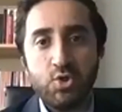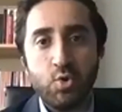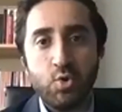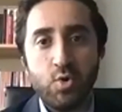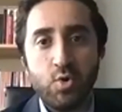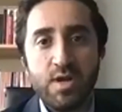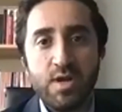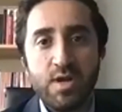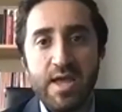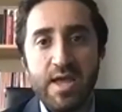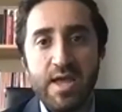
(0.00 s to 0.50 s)

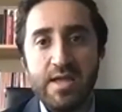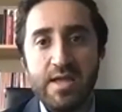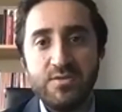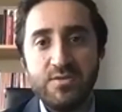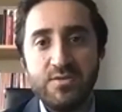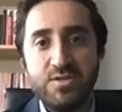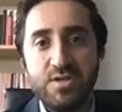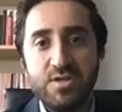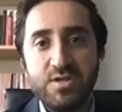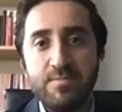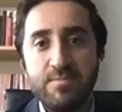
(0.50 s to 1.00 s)

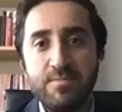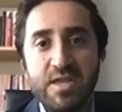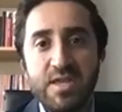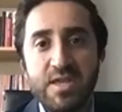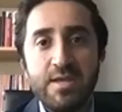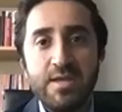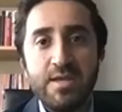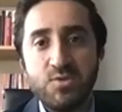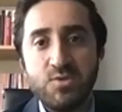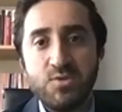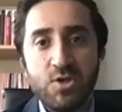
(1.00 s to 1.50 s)
to short
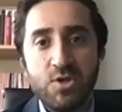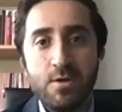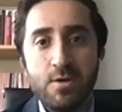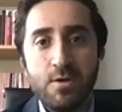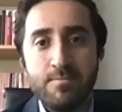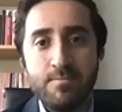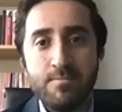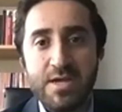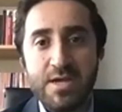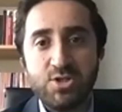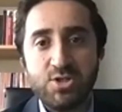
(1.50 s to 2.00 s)
and
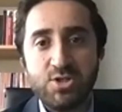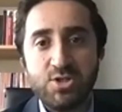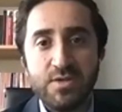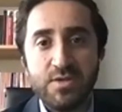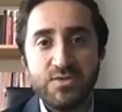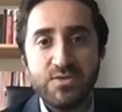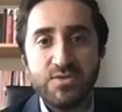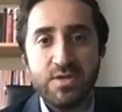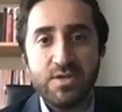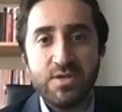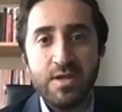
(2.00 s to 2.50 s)

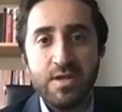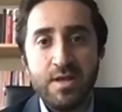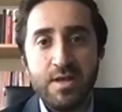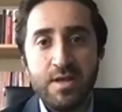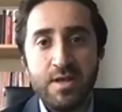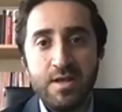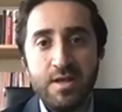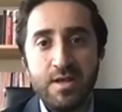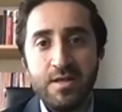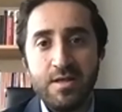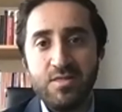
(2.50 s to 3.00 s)
medium-term
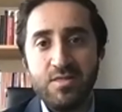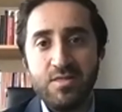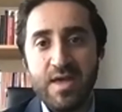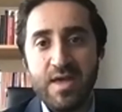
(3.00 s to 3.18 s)
measures